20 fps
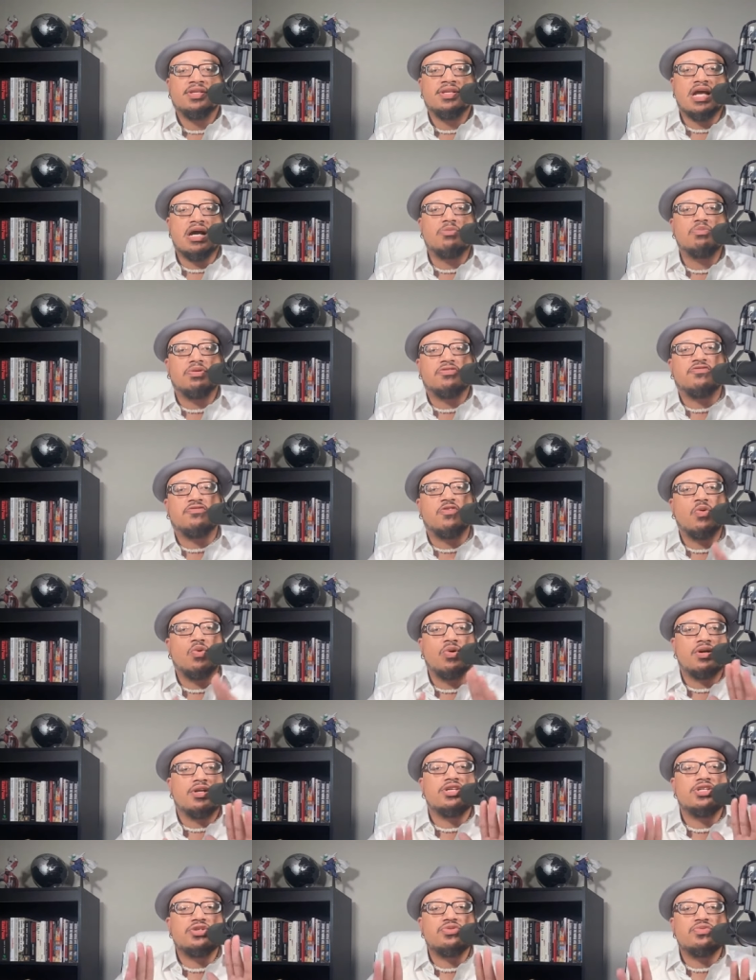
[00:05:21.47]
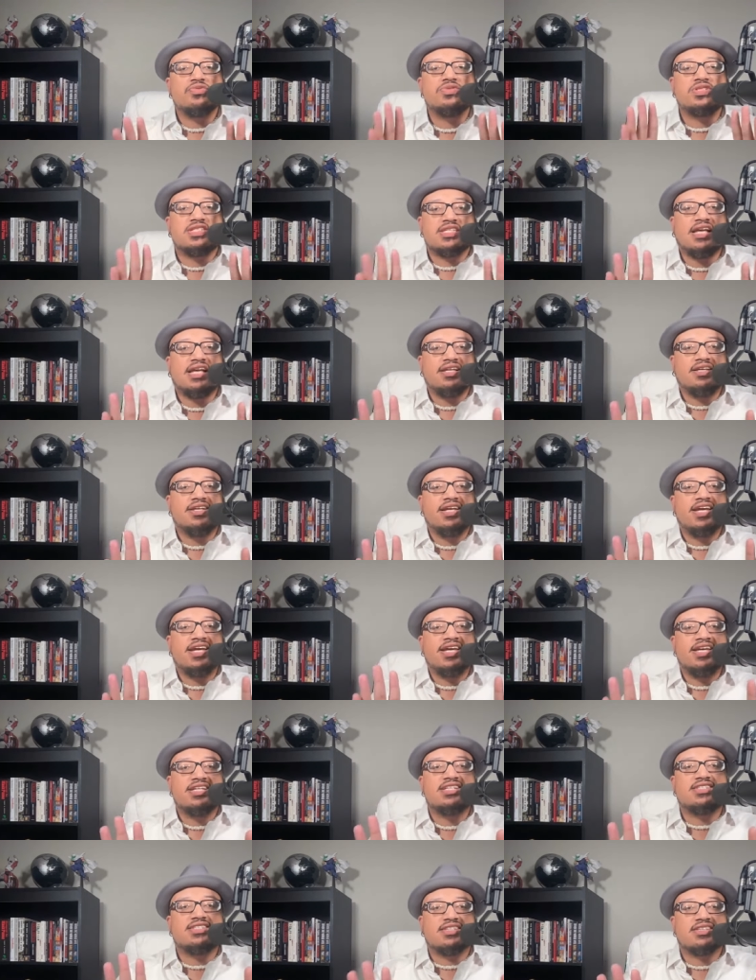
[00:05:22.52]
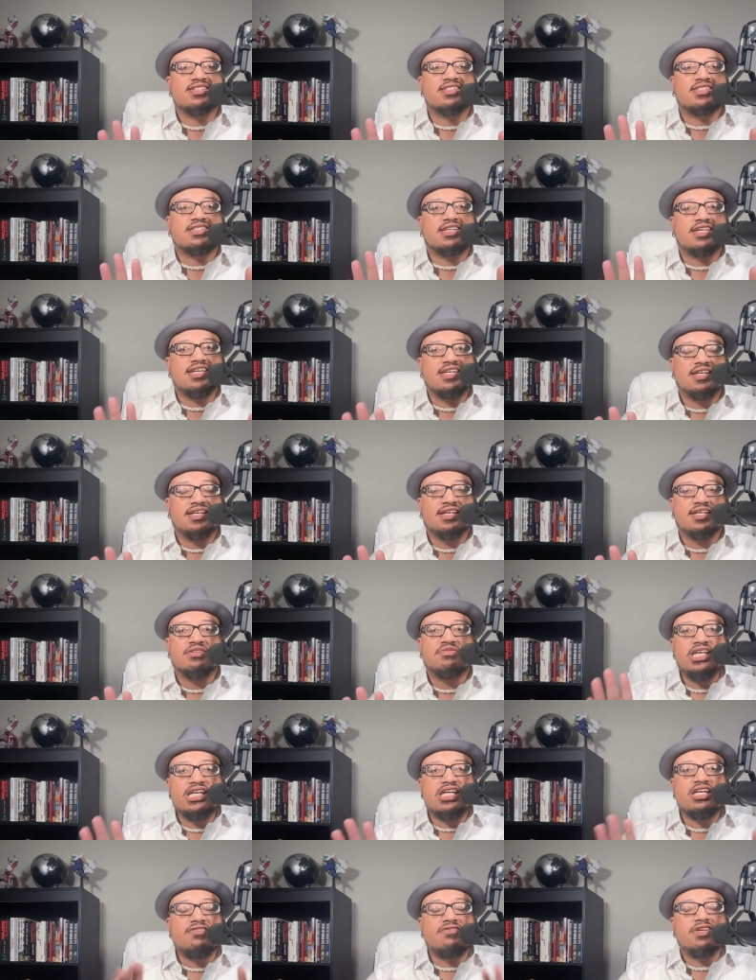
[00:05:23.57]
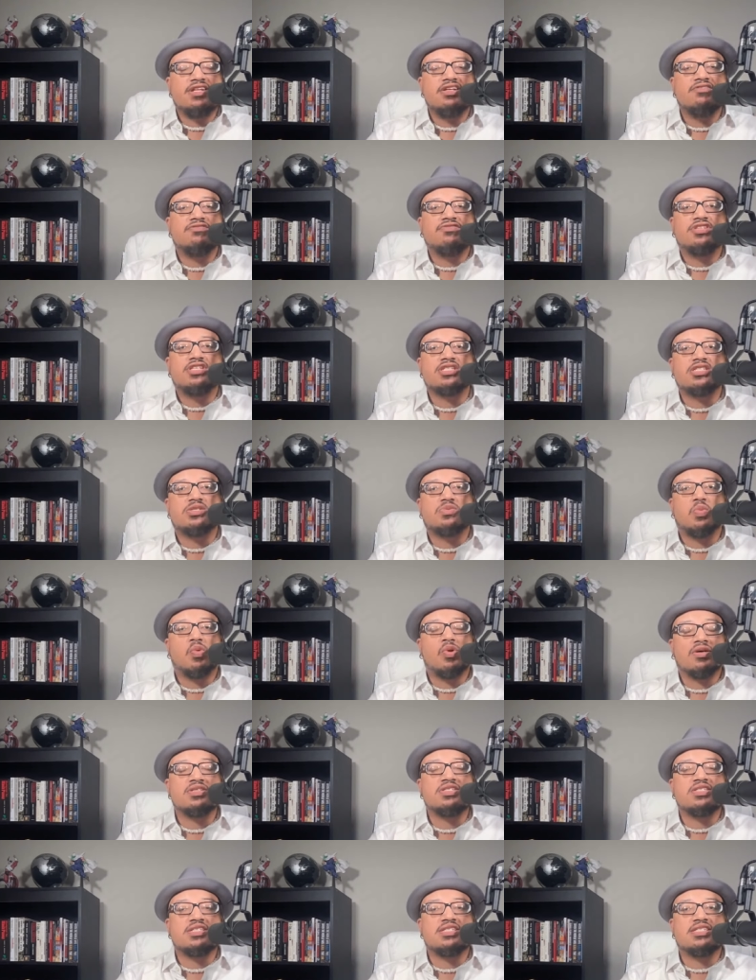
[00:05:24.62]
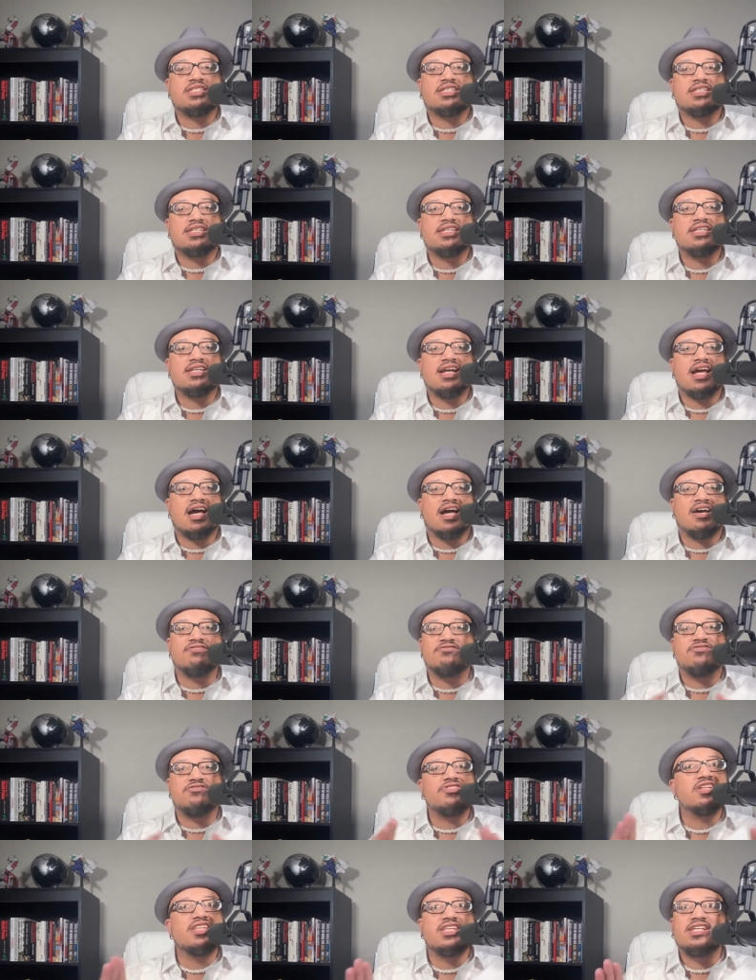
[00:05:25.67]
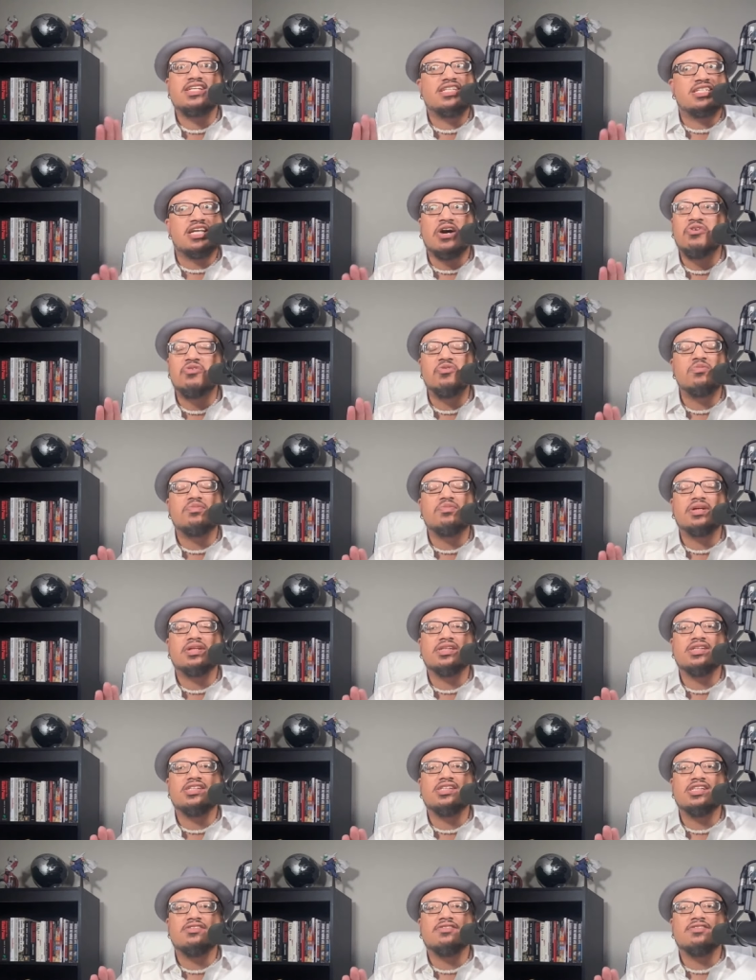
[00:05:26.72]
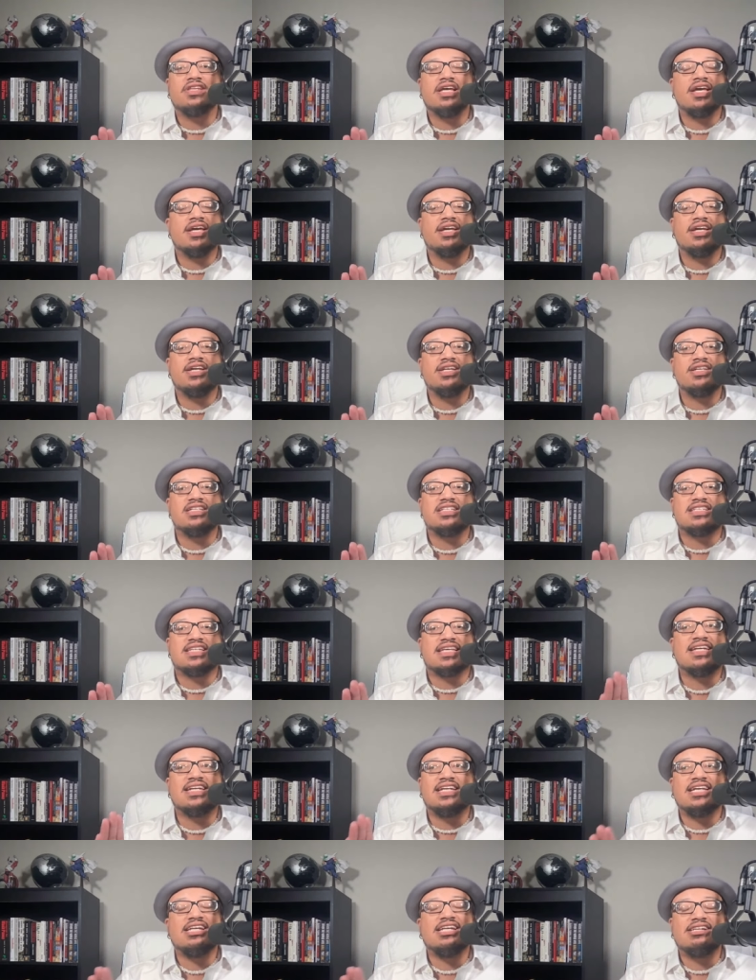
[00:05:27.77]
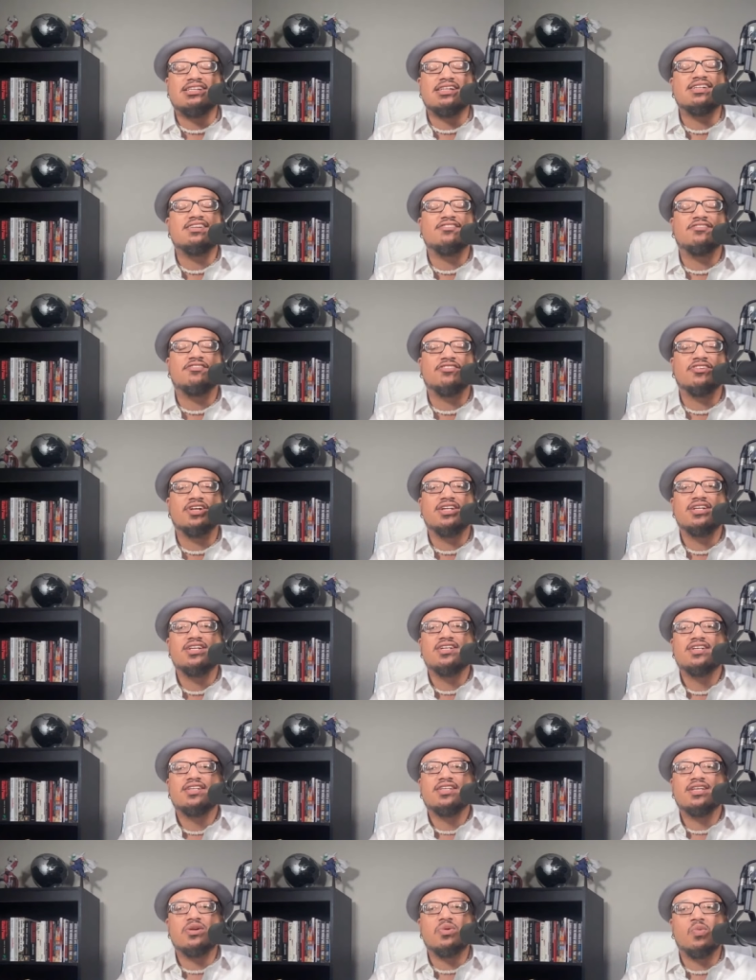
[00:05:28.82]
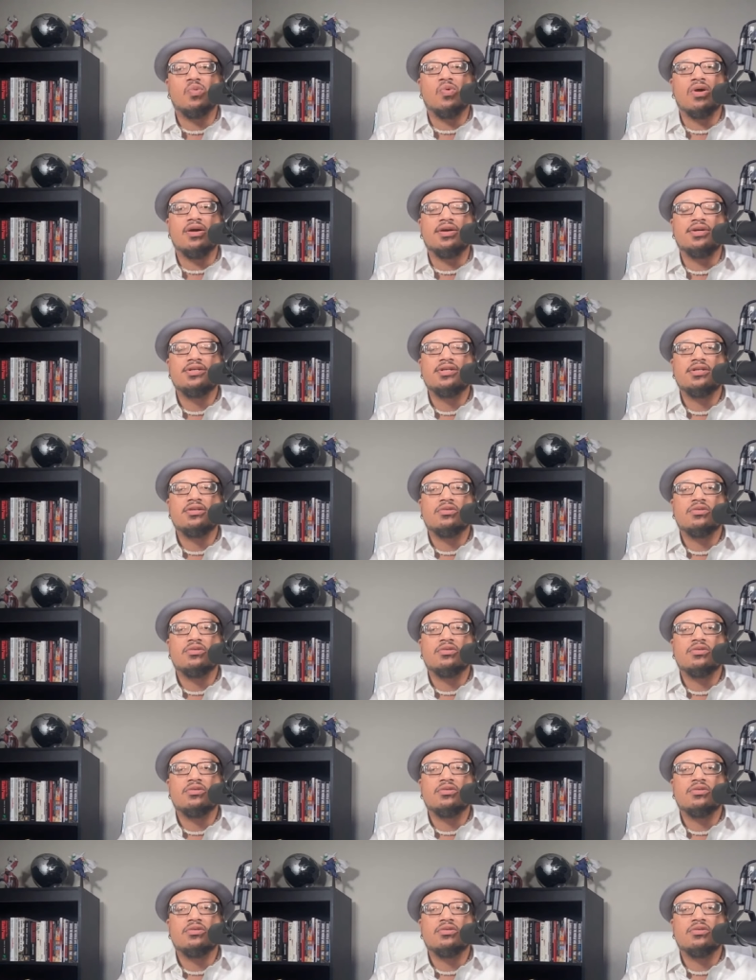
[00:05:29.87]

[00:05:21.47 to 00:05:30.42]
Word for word: Now, before you say it's a skit, even if this was a skit, I really don't believe that it's any different than what